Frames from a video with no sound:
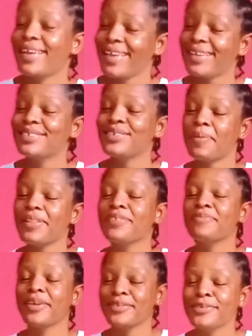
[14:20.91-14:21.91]
Yes, you're part
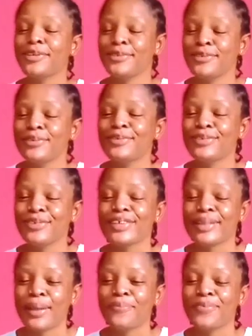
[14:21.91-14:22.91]
of my success story, so you should clap